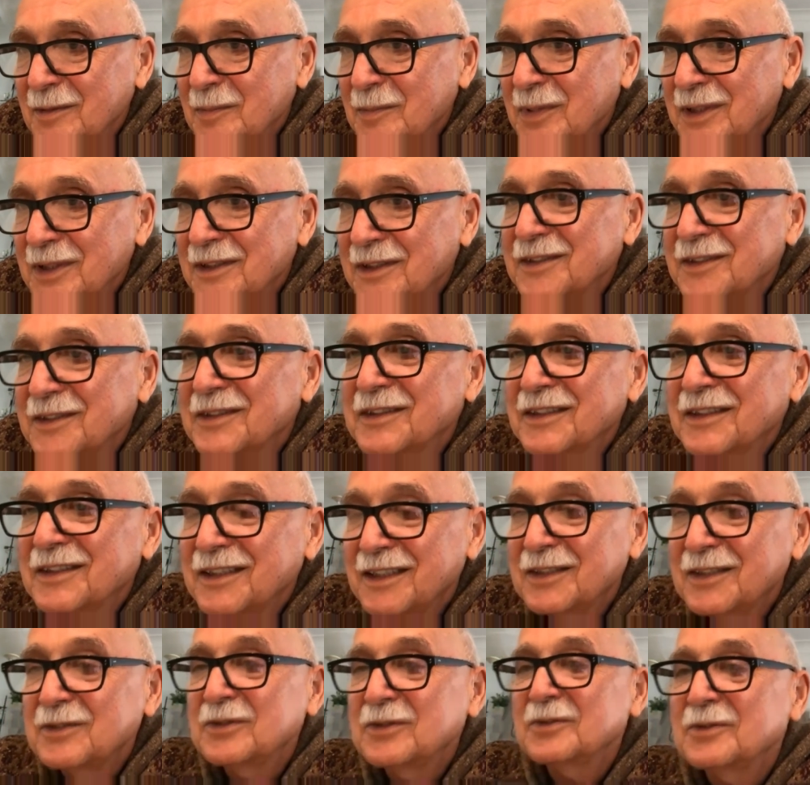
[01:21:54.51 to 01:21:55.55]
because the
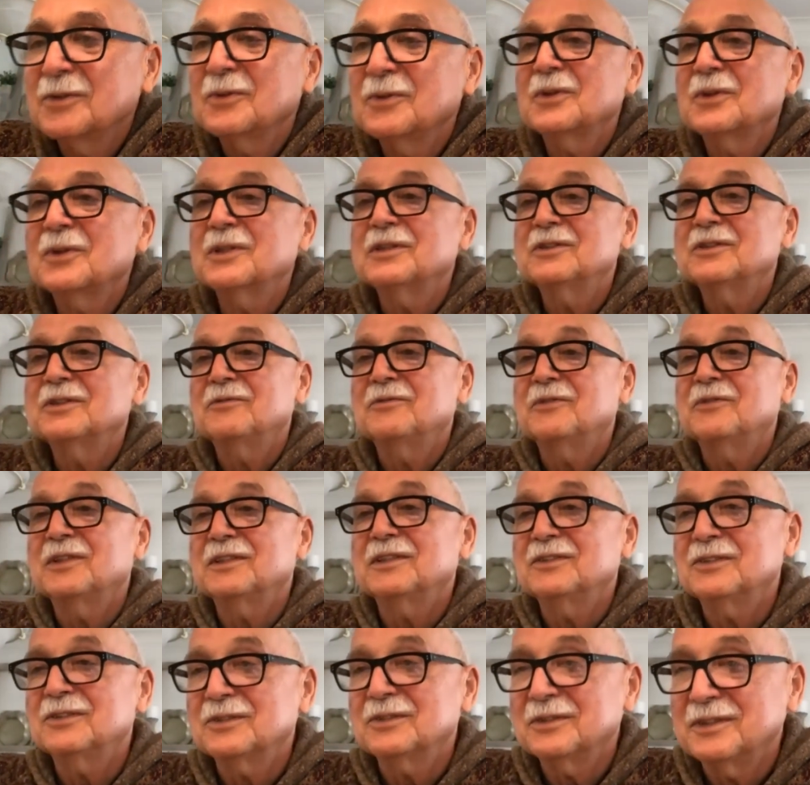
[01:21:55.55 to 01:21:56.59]
Agent Orange
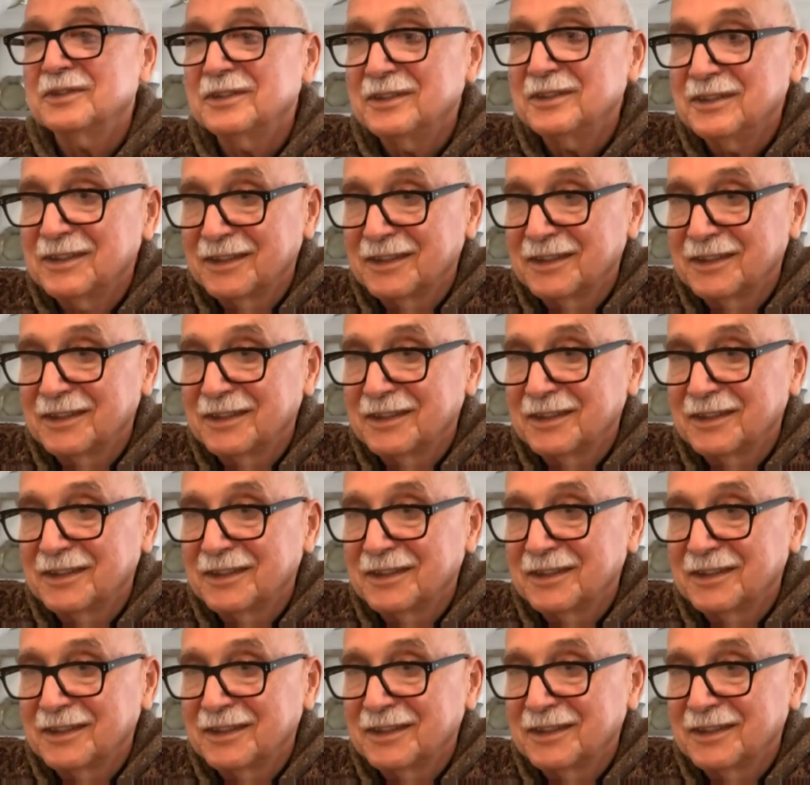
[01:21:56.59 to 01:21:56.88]
eventually